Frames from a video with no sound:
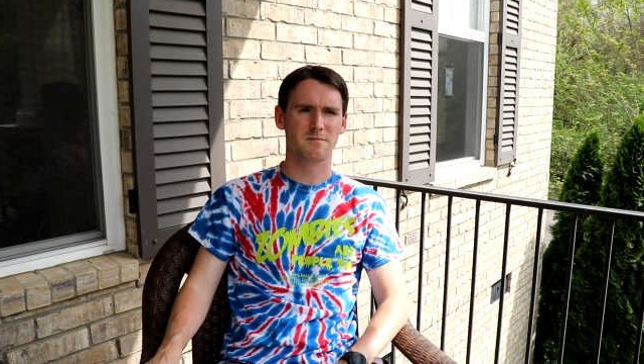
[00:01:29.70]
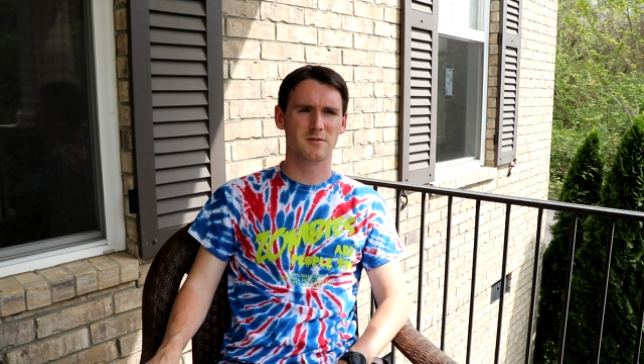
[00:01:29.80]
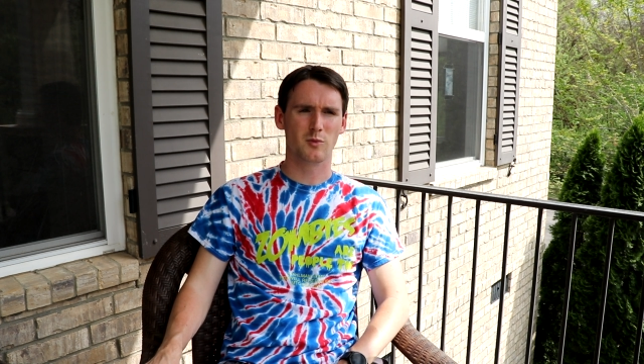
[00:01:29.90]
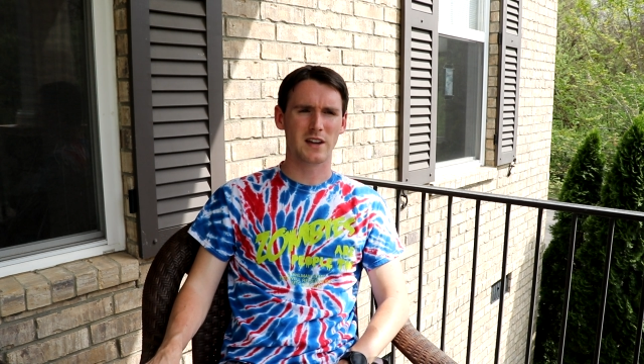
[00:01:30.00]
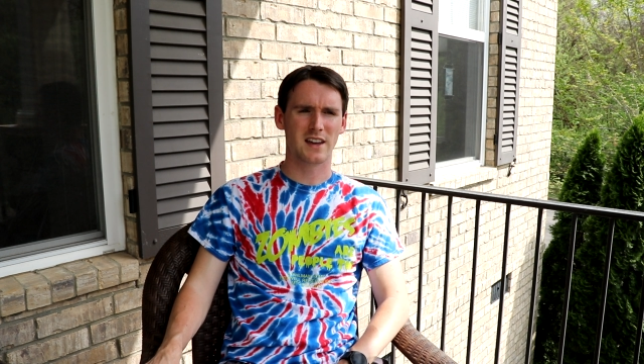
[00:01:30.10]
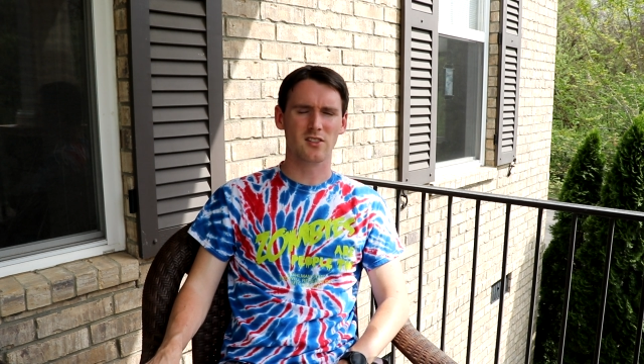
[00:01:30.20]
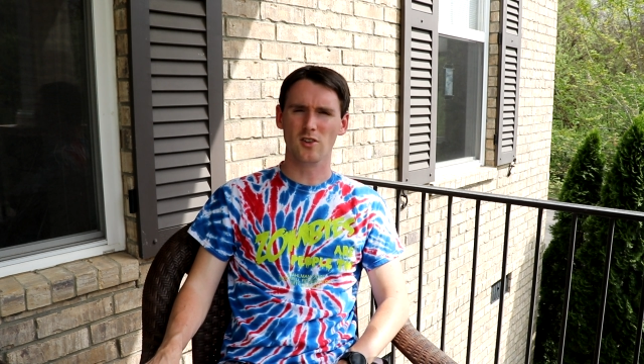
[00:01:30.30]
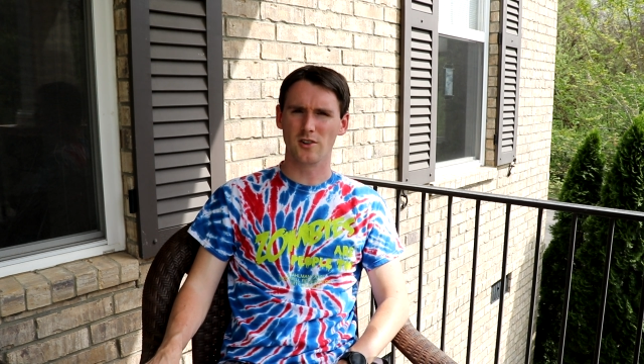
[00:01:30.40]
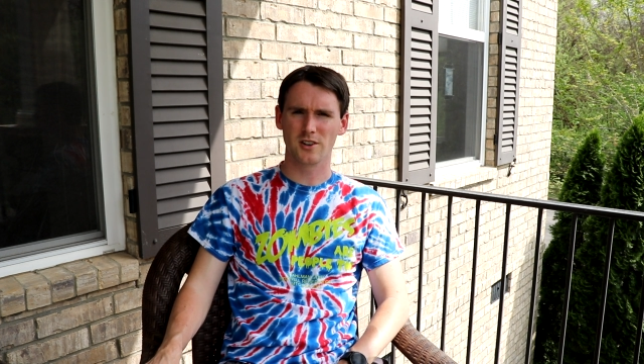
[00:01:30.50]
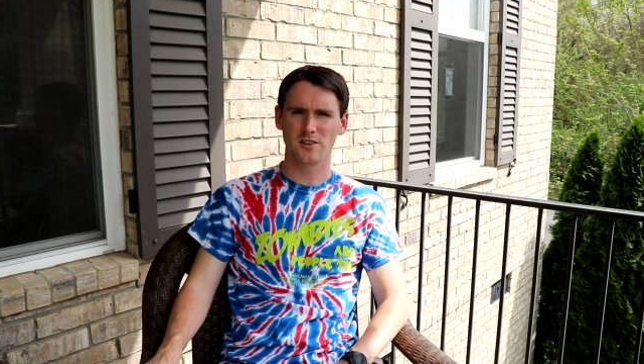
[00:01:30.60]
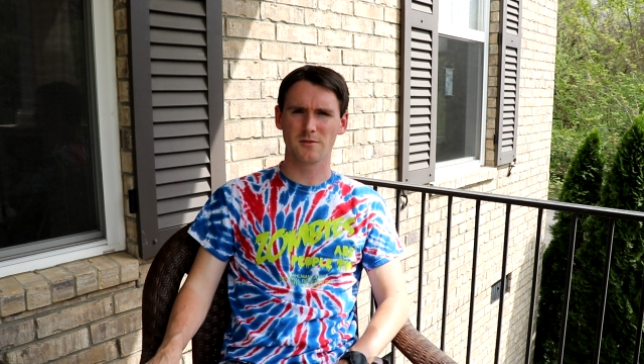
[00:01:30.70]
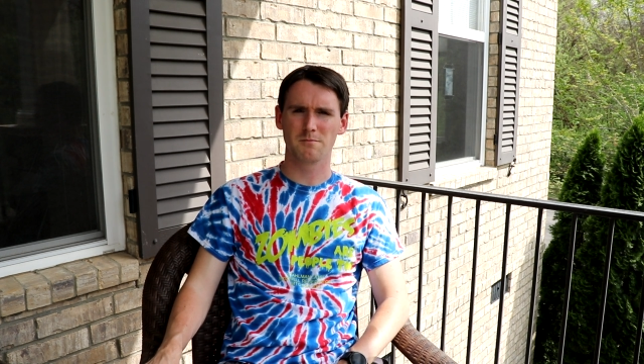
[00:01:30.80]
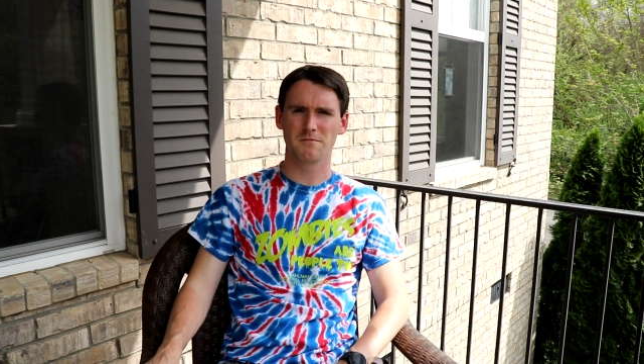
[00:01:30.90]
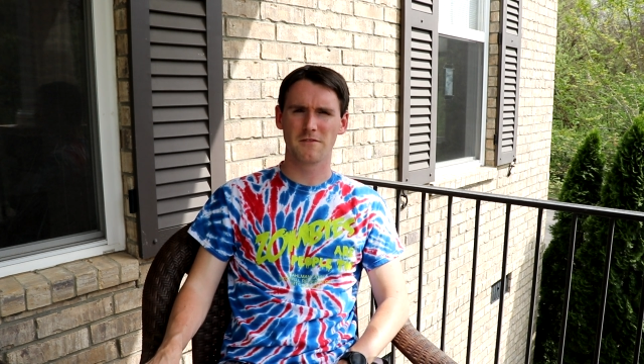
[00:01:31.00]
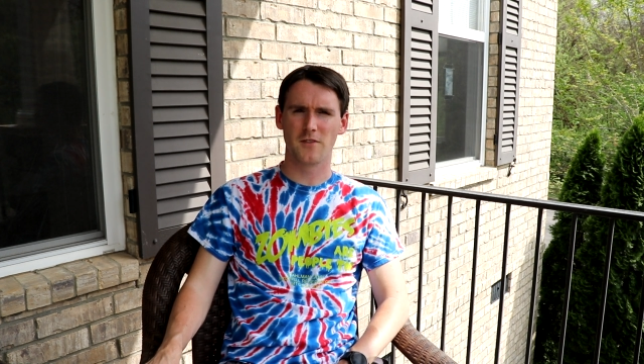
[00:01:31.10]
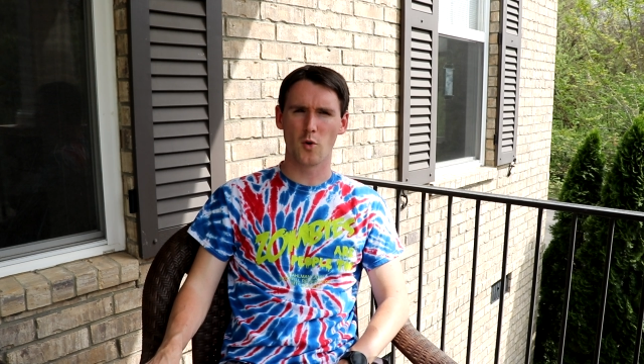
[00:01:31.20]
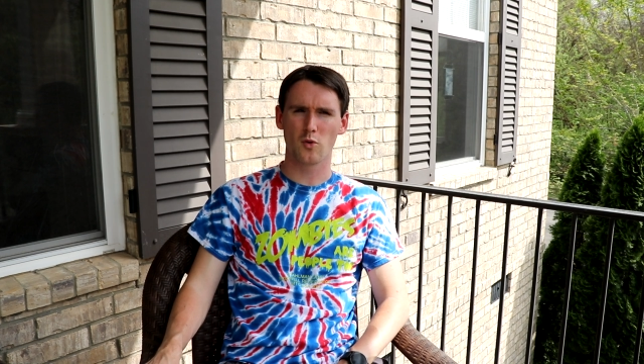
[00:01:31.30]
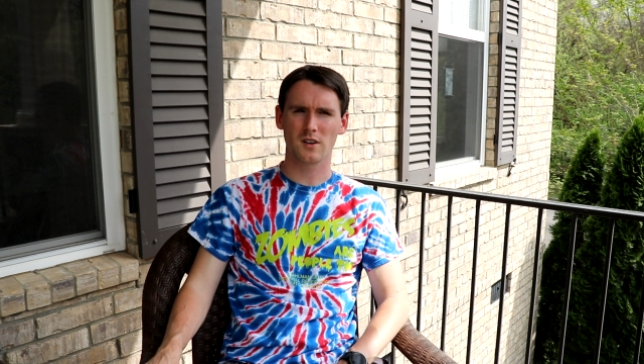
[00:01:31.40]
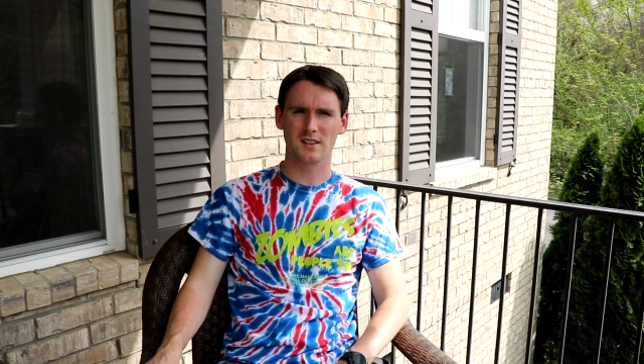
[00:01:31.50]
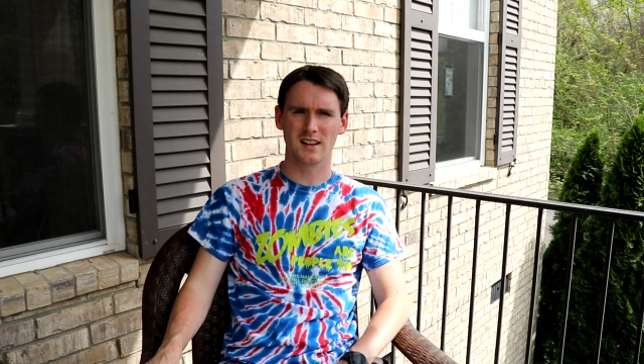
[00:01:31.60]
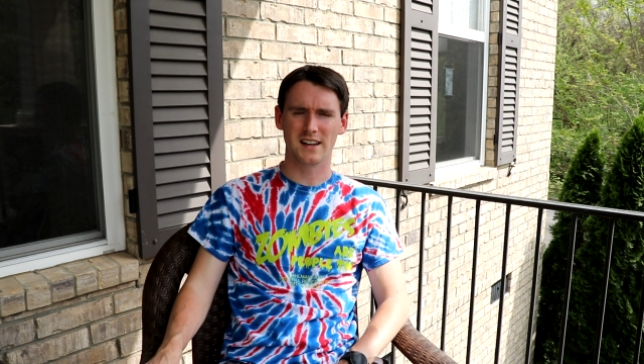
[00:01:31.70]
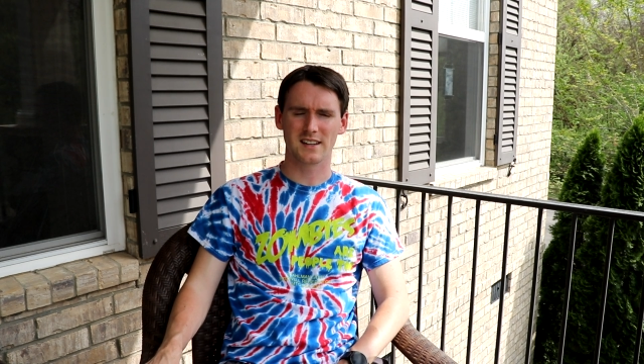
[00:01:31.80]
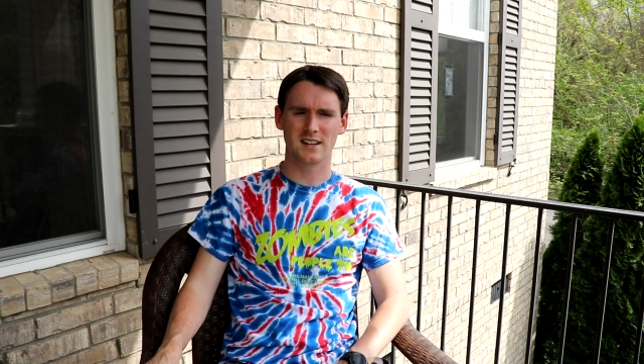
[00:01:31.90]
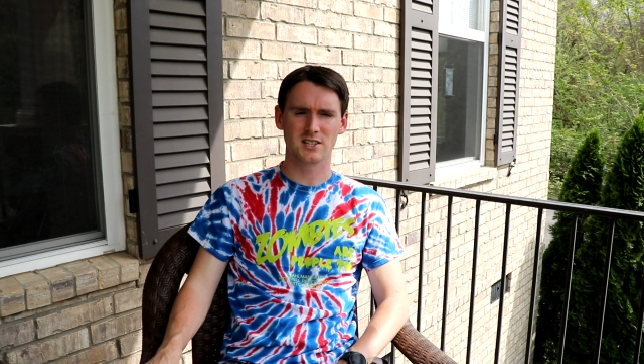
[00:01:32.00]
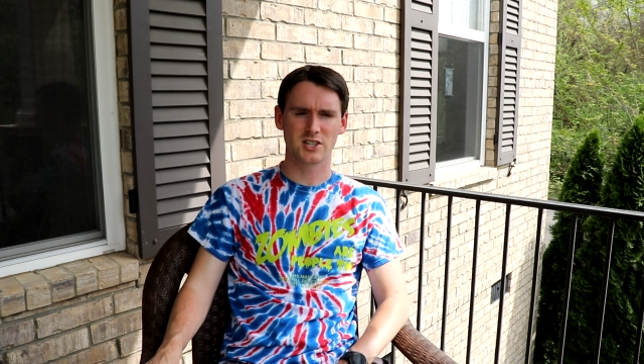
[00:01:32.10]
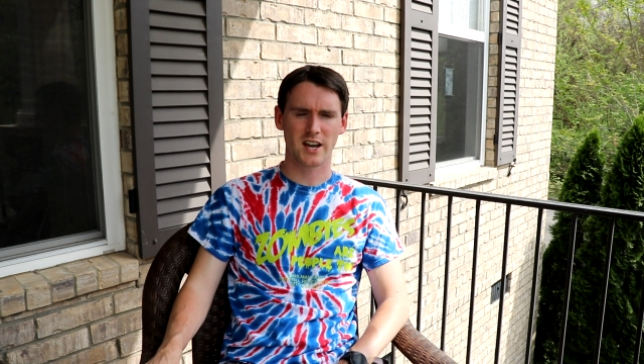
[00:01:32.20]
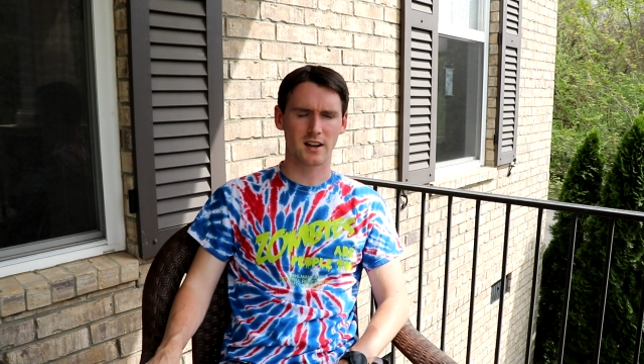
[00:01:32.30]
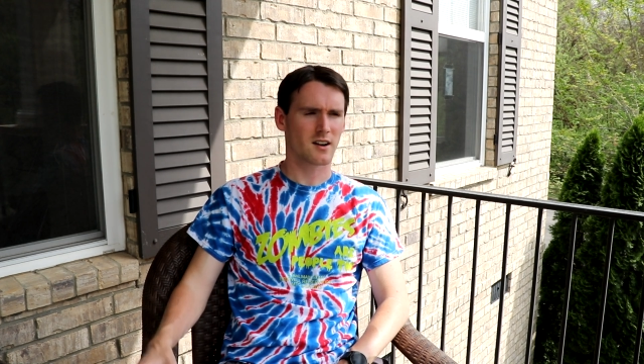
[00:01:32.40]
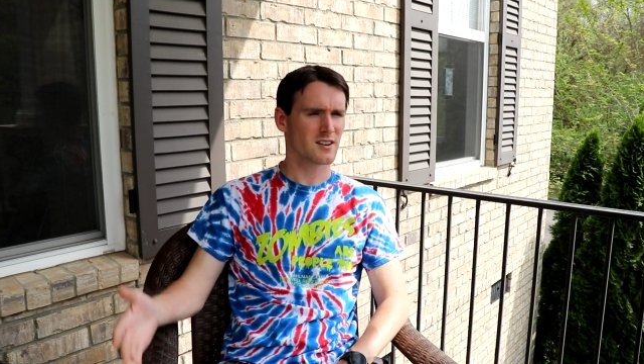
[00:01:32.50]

We had lawyer folk like Jack.